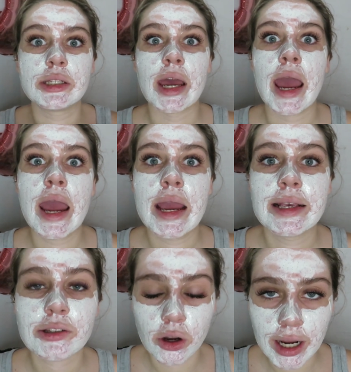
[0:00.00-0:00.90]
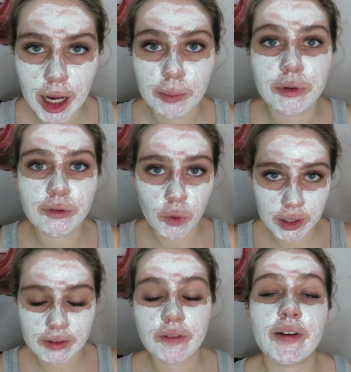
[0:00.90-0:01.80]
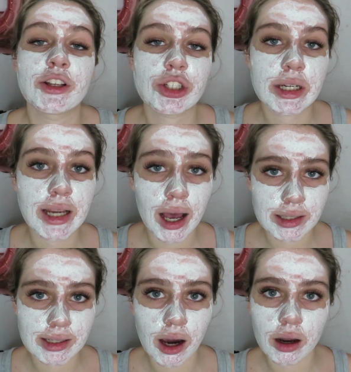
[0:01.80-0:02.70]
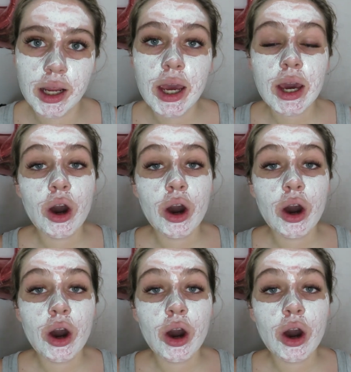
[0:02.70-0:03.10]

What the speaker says: days on end before it eventually dies down.